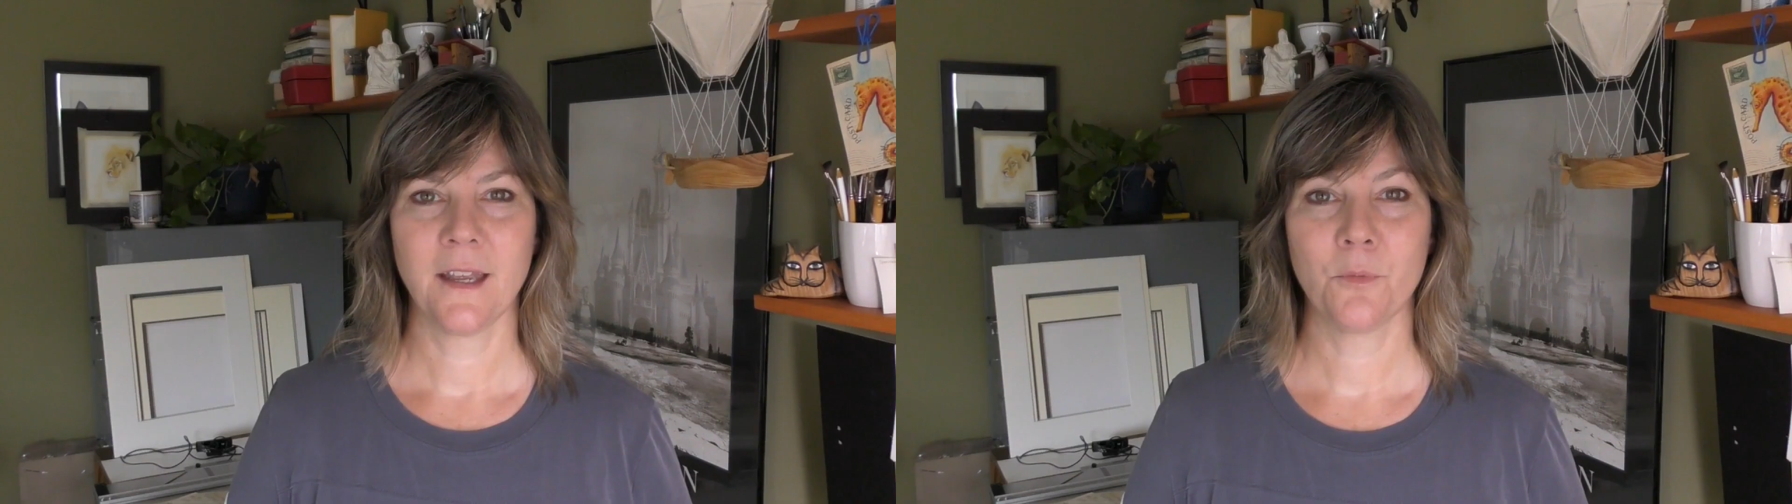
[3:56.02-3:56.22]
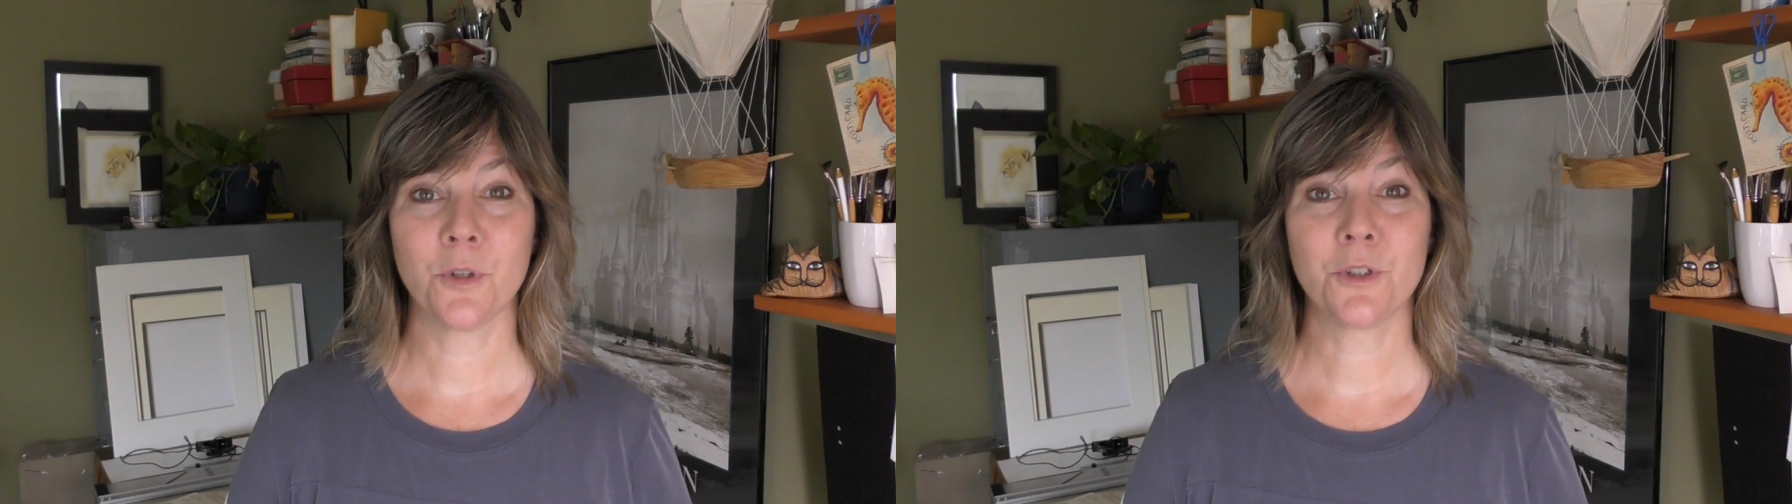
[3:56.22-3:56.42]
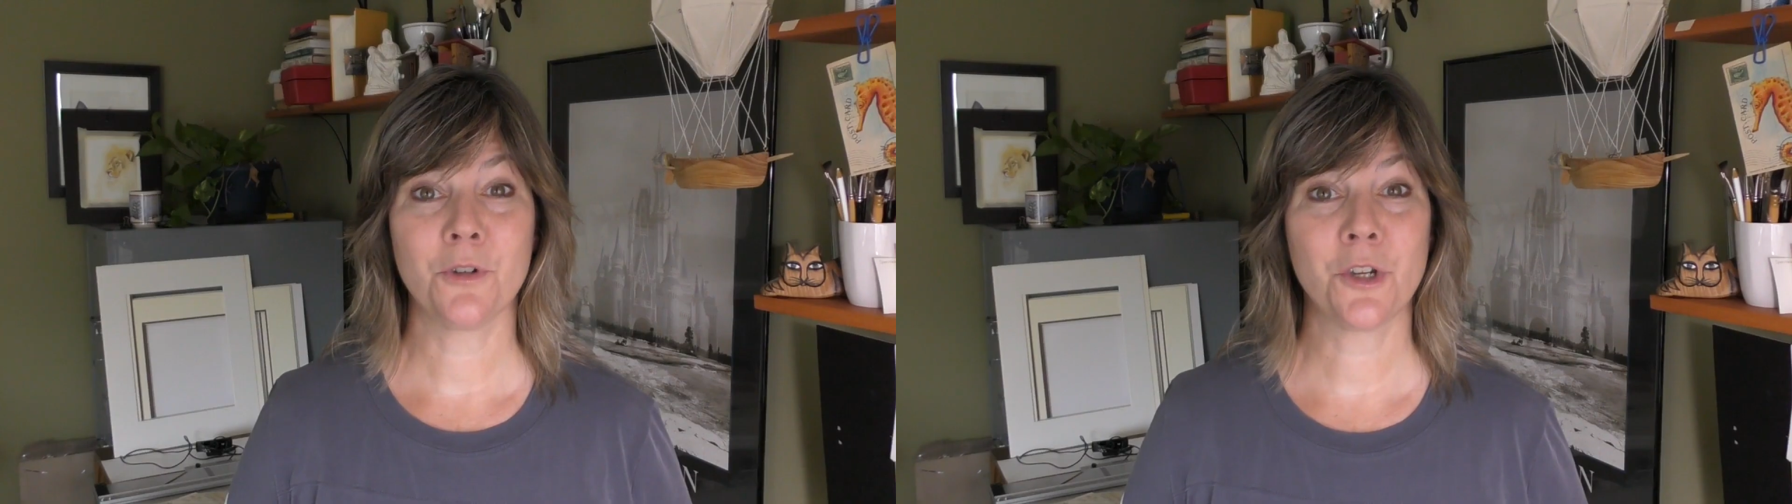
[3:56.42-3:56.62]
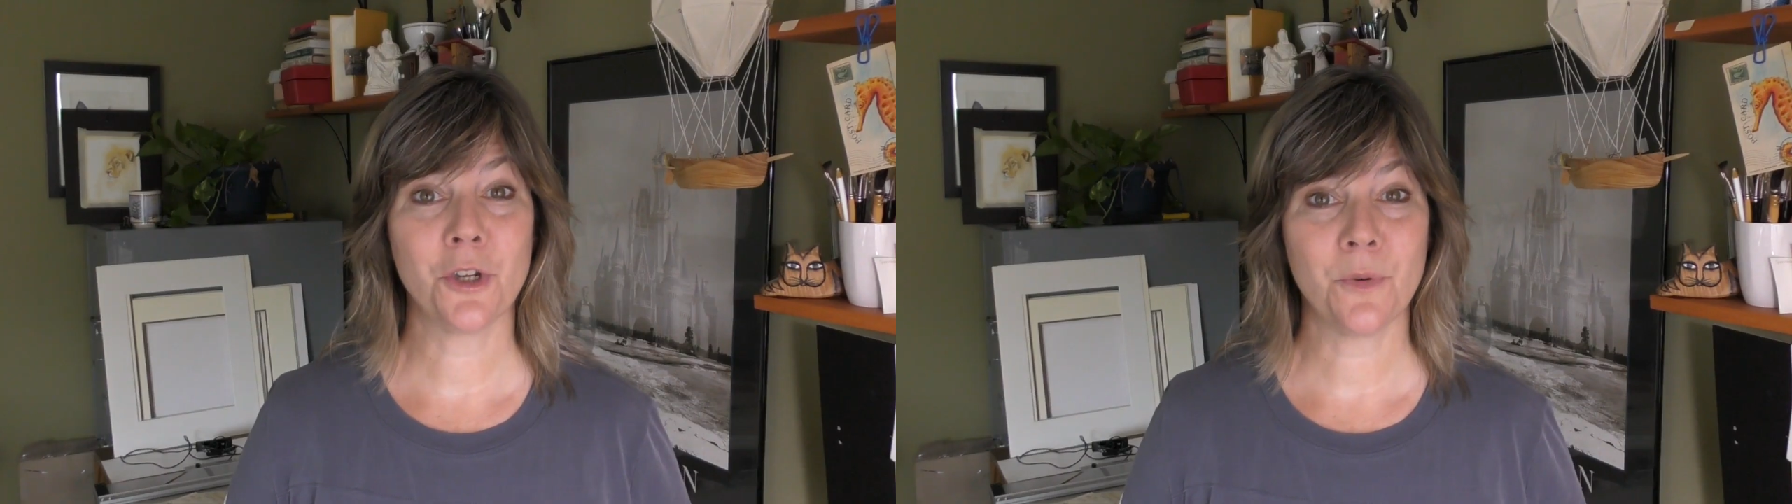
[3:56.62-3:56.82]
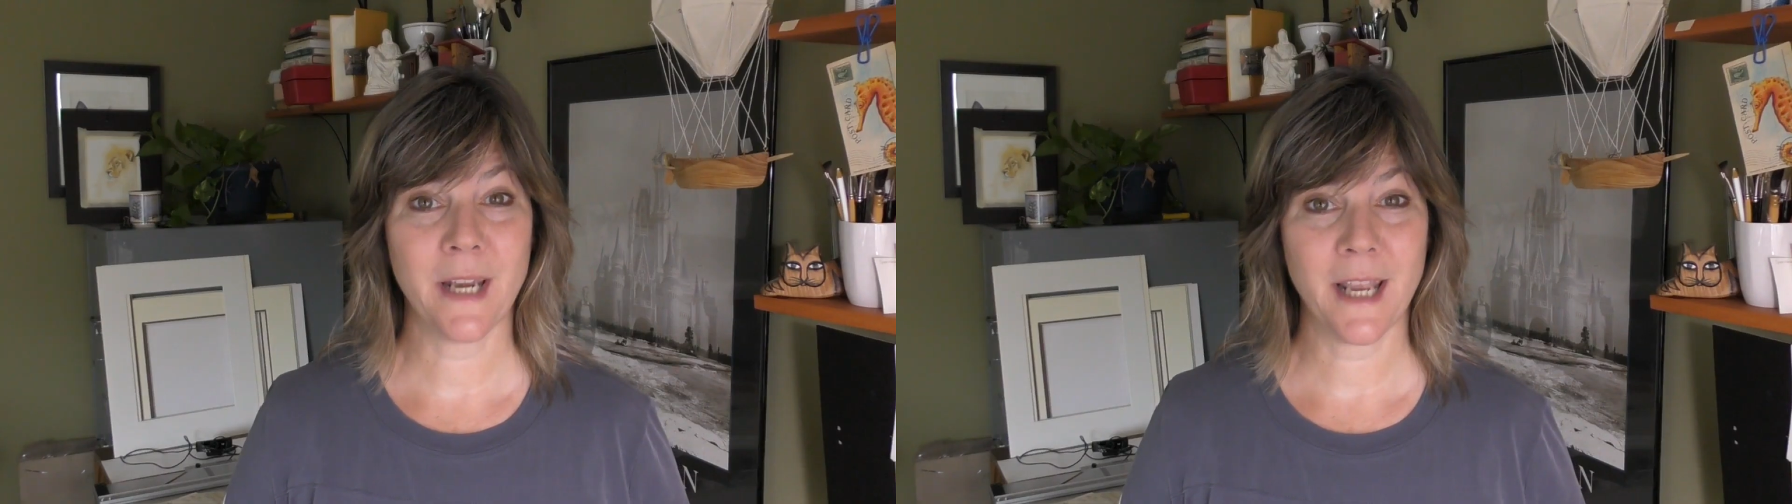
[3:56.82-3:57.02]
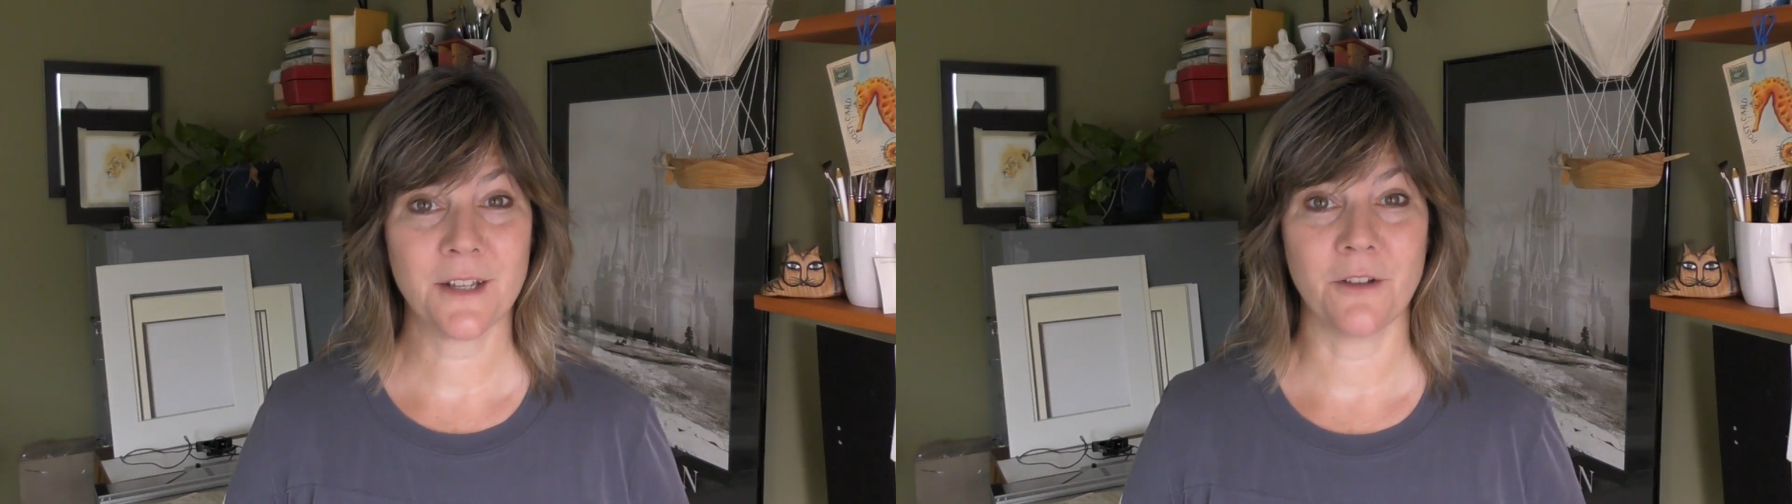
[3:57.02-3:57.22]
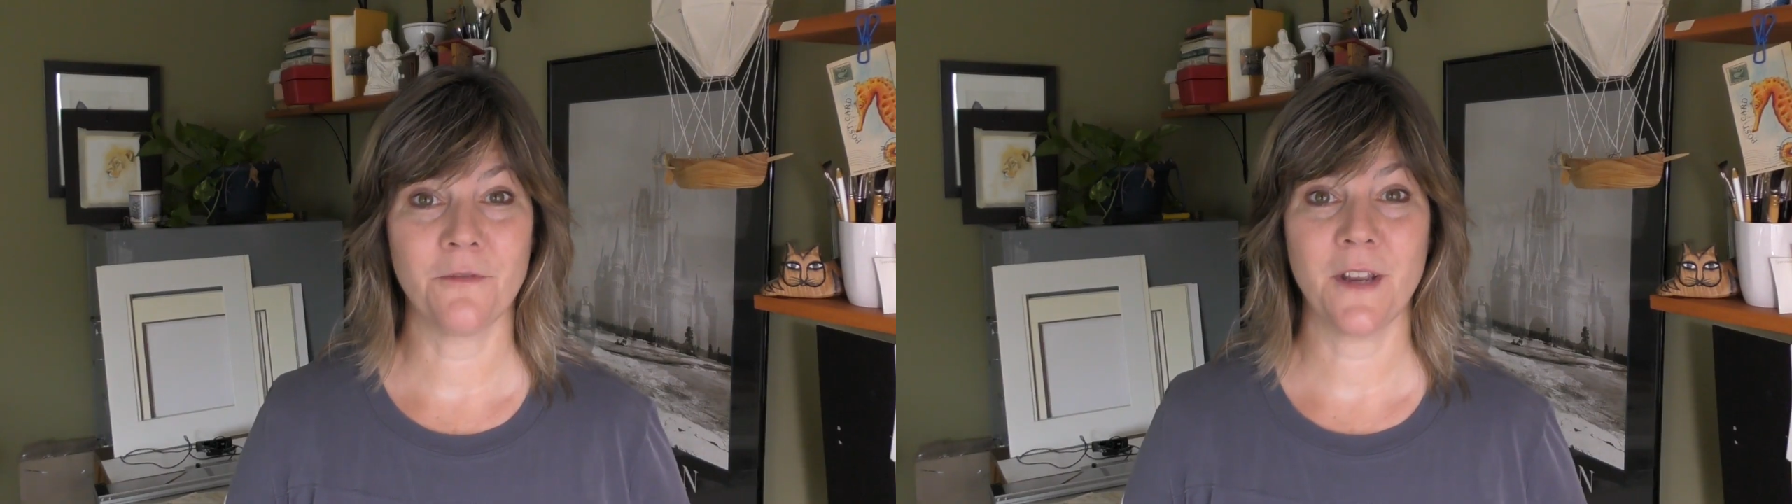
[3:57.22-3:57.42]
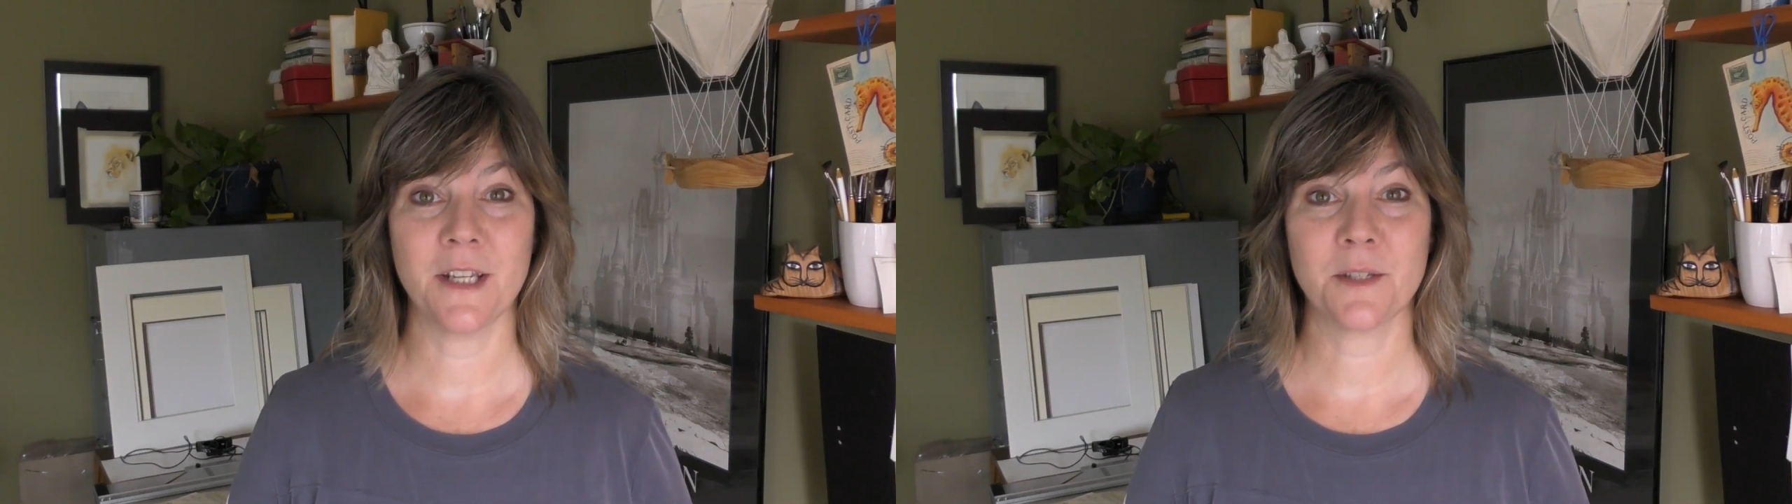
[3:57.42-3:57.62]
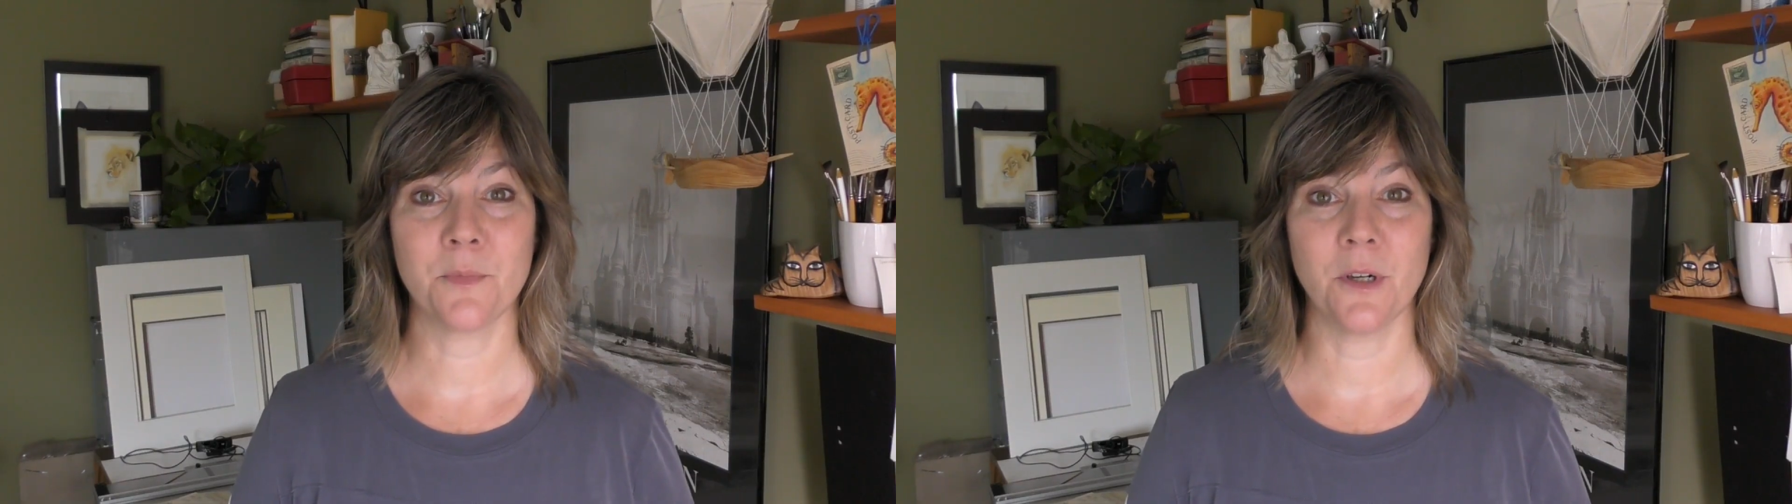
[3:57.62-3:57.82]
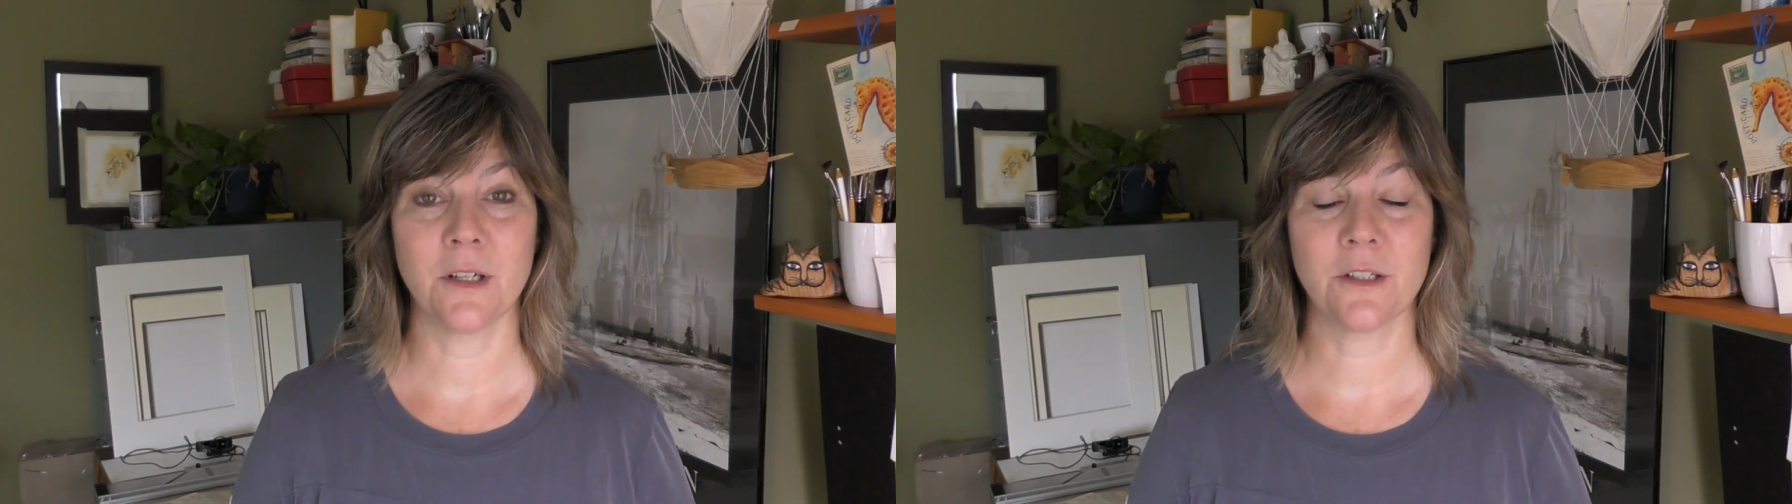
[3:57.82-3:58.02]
We'll do Q&As on Facebook